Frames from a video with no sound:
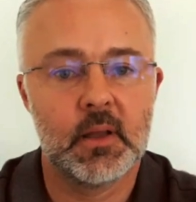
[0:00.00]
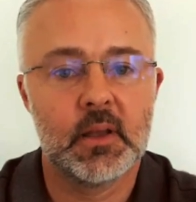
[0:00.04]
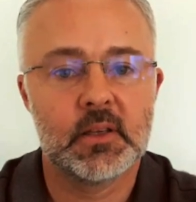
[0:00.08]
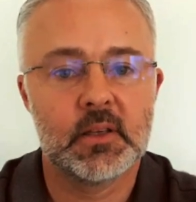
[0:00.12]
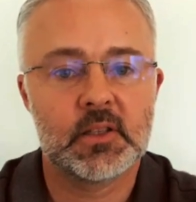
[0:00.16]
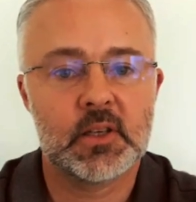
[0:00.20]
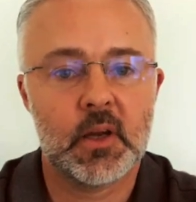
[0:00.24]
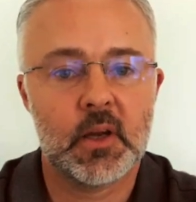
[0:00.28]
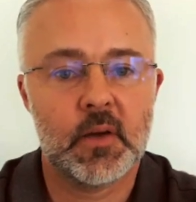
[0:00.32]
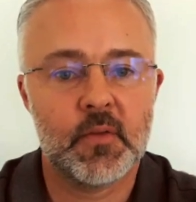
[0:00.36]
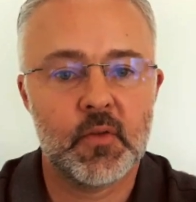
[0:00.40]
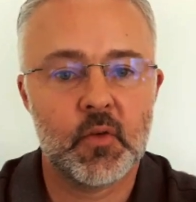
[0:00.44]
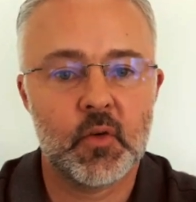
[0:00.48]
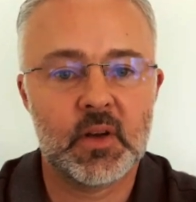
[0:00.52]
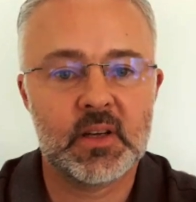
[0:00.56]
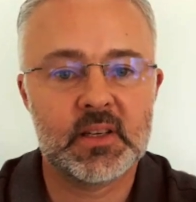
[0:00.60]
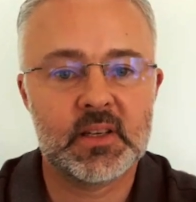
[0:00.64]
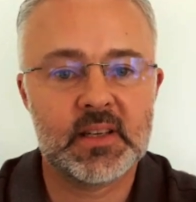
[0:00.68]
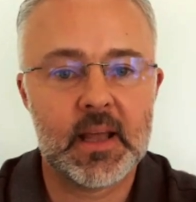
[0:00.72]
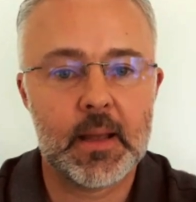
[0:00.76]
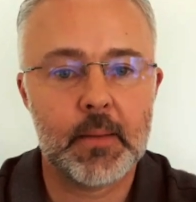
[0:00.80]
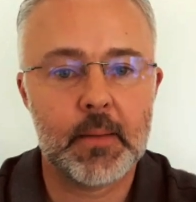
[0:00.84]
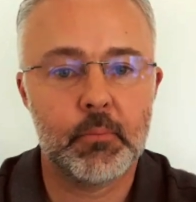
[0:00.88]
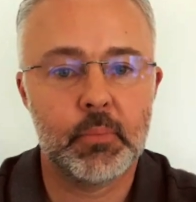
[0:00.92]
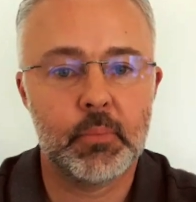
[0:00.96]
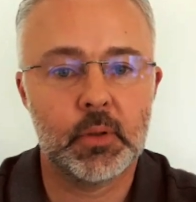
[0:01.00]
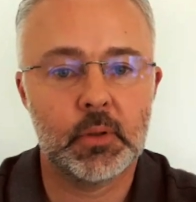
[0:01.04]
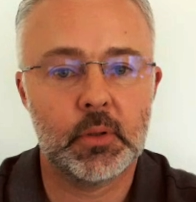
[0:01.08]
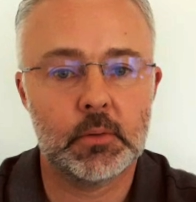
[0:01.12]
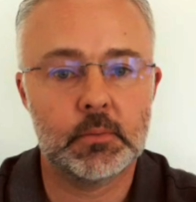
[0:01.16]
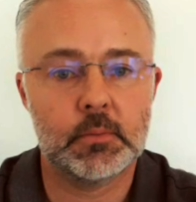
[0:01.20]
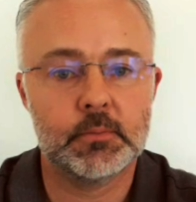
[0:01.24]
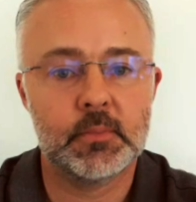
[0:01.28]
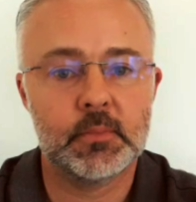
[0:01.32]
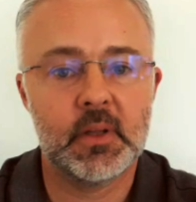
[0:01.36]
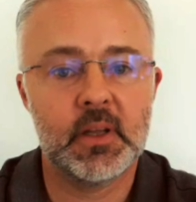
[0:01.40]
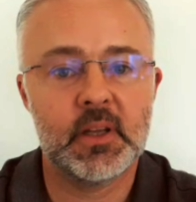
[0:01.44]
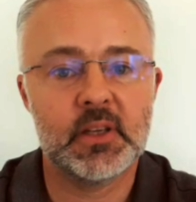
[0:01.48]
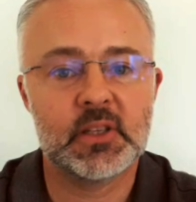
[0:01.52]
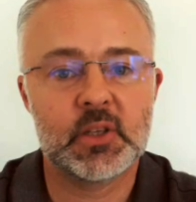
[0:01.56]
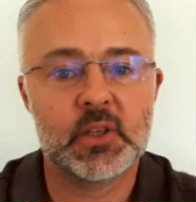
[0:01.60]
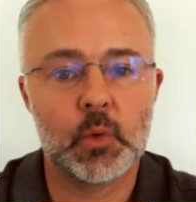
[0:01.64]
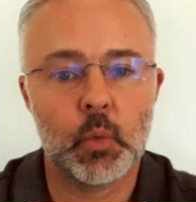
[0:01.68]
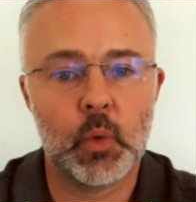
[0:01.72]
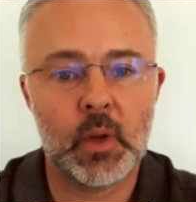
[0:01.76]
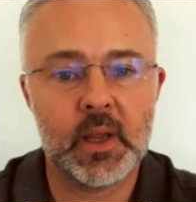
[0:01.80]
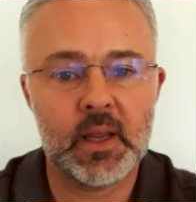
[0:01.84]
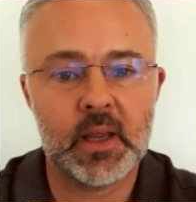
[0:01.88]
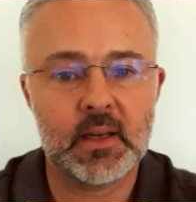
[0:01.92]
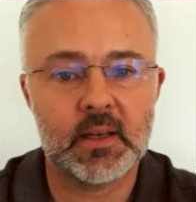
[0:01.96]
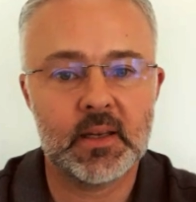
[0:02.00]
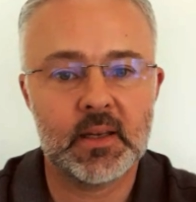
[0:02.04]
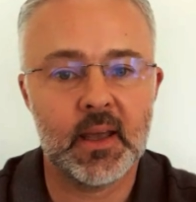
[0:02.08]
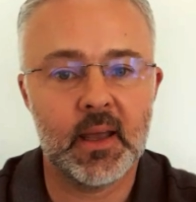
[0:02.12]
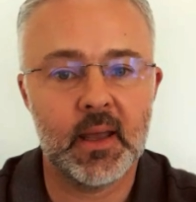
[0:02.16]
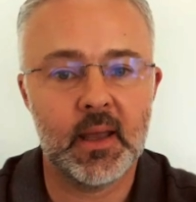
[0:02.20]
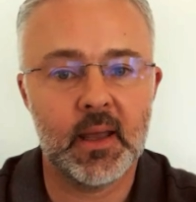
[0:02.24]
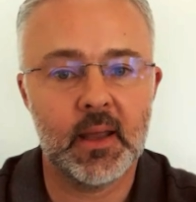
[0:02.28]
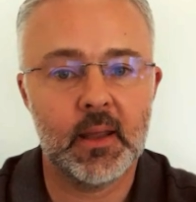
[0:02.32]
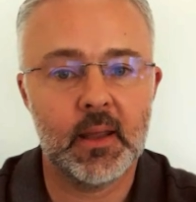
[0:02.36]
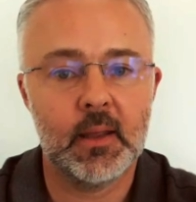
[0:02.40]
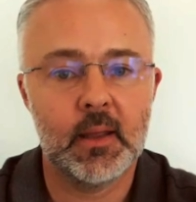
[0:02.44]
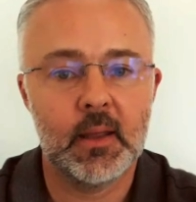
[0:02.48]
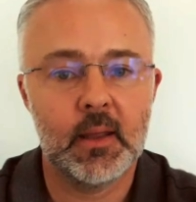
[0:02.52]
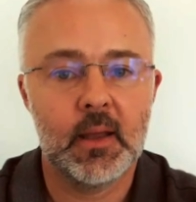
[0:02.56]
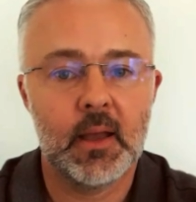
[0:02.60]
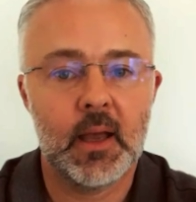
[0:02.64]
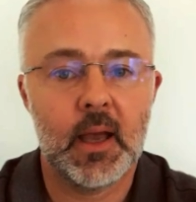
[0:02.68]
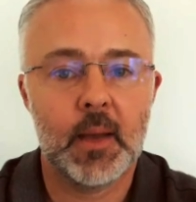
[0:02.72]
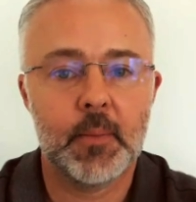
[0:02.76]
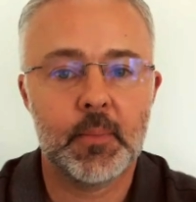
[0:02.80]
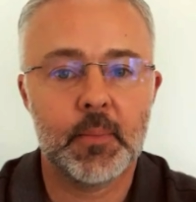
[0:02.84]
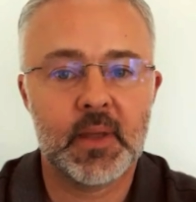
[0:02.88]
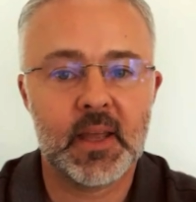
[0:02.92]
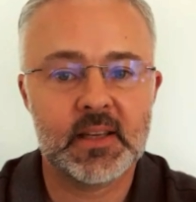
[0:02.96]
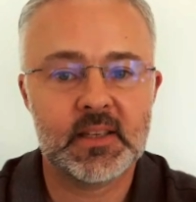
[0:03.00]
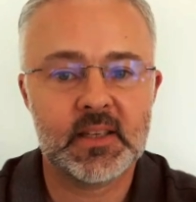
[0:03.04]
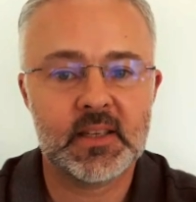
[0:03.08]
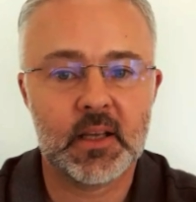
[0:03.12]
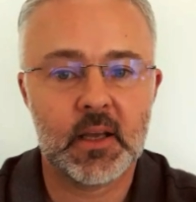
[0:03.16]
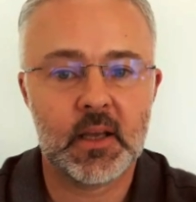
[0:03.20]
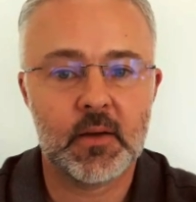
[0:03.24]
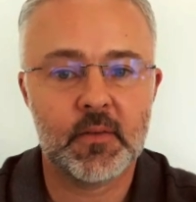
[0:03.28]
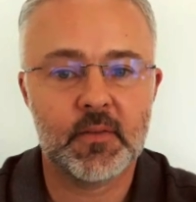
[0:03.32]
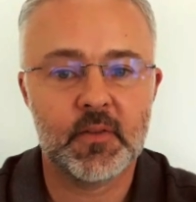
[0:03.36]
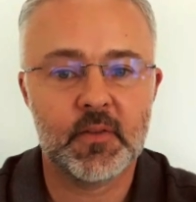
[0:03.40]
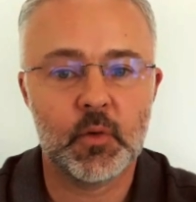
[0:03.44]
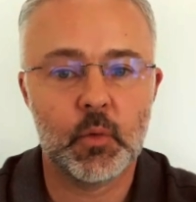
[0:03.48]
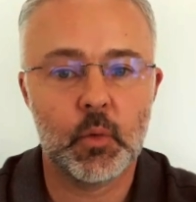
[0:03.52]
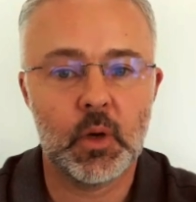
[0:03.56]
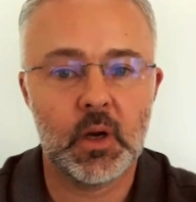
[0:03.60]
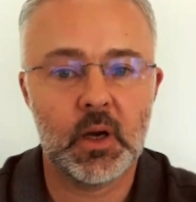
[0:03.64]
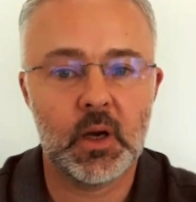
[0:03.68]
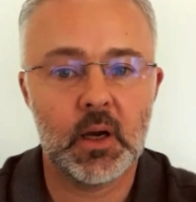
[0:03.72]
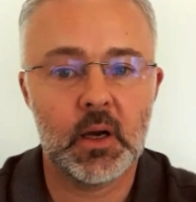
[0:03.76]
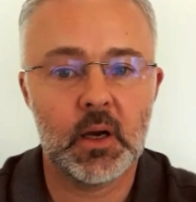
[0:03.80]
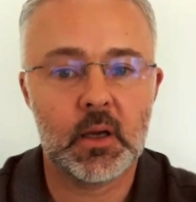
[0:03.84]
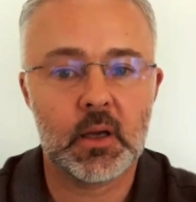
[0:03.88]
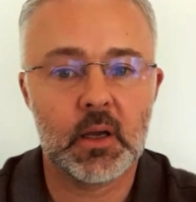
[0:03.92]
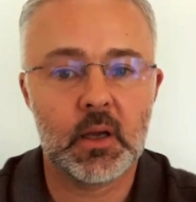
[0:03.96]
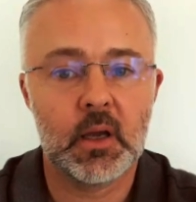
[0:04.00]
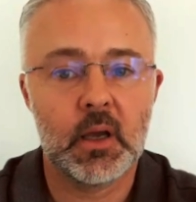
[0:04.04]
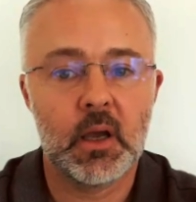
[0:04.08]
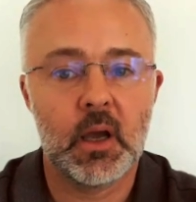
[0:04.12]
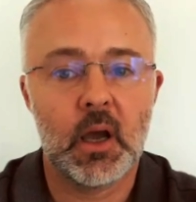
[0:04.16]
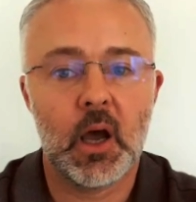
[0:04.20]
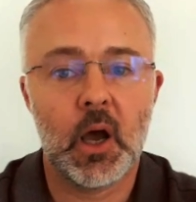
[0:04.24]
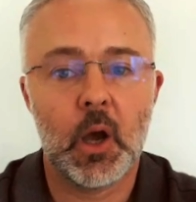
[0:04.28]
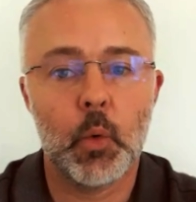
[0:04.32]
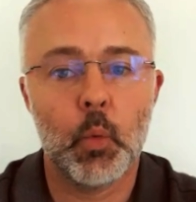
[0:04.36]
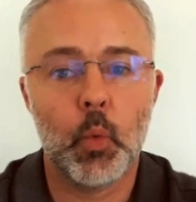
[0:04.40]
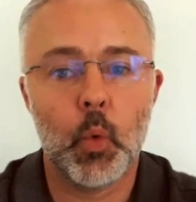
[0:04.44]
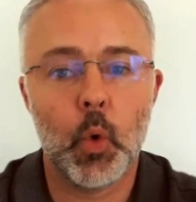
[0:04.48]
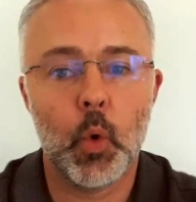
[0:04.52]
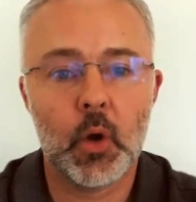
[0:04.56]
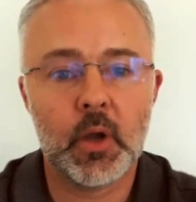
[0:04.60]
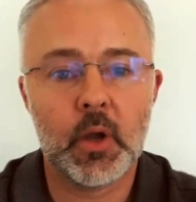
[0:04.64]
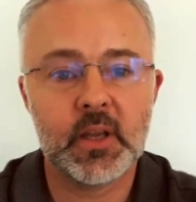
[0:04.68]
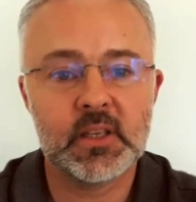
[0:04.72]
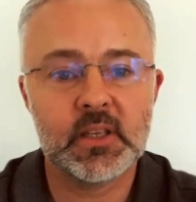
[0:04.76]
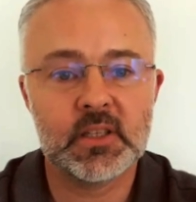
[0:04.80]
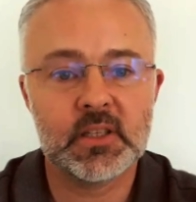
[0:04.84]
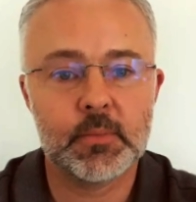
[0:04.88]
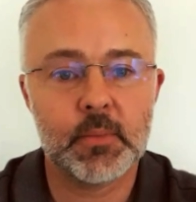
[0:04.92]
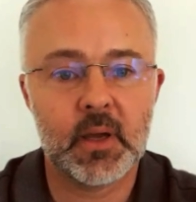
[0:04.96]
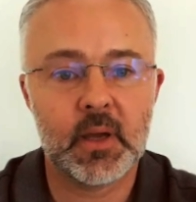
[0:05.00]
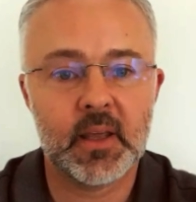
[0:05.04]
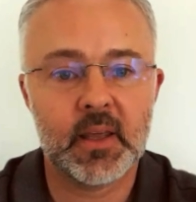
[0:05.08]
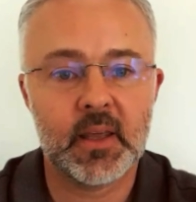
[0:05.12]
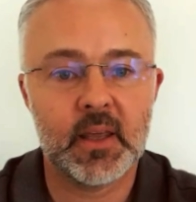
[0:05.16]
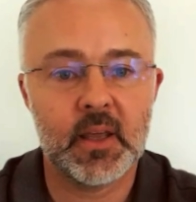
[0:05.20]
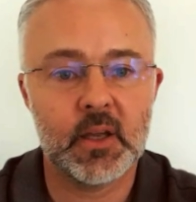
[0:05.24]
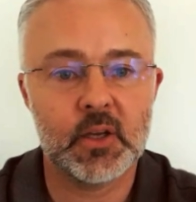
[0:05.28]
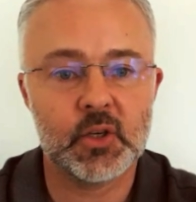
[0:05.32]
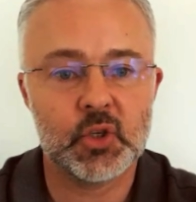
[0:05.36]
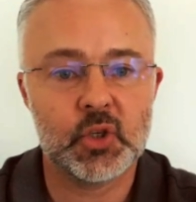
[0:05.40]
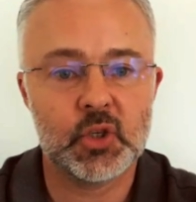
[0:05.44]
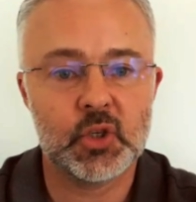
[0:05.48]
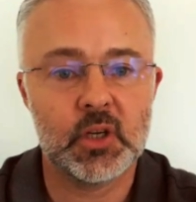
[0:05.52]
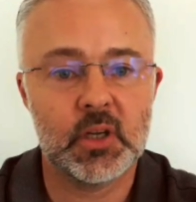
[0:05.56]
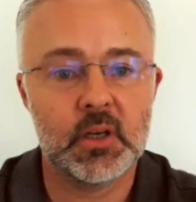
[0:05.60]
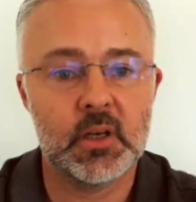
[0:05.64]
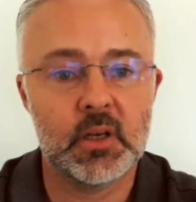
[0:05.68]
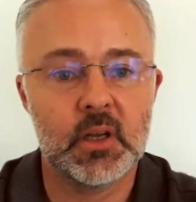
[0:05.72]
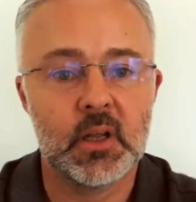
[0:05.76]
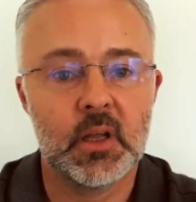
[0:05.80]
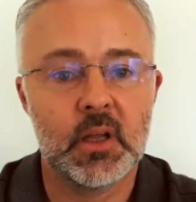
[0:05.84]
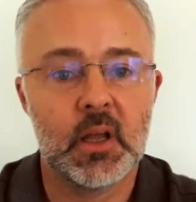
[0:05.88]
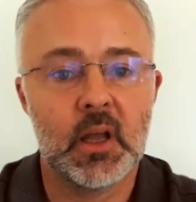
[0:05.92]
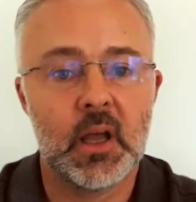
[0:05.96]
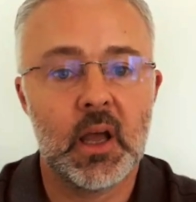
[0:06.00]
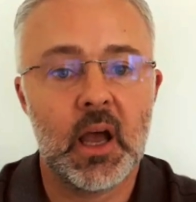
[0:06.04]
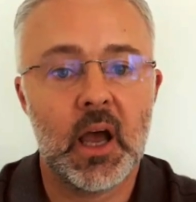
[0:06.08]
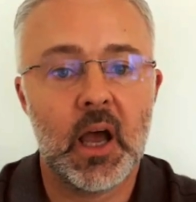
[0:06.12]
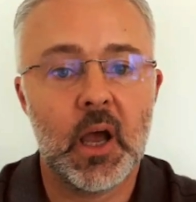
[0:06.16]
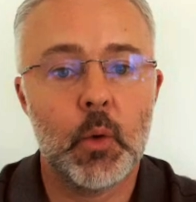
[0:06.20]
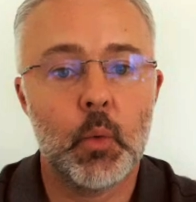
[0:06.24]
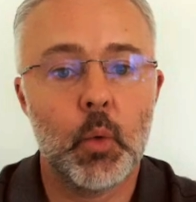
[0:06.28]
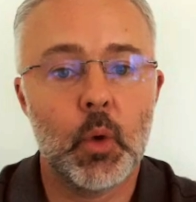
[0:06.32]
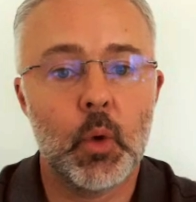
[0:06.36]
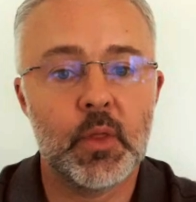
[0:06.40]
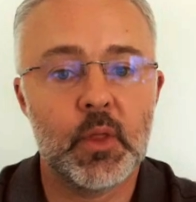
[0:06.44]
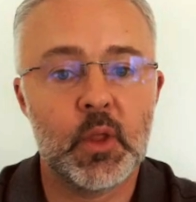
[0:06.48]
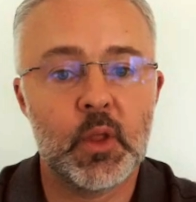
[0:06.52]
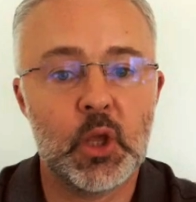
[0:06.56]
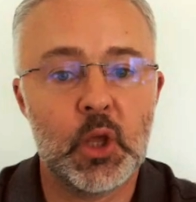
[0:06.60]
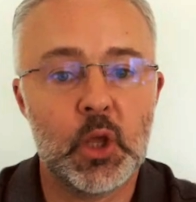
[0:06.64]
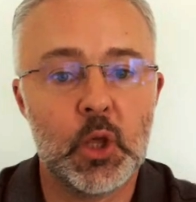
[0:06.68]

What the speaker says: So for example, it's a weekday, I'm getting up for work, I walk into my kitchen, I want the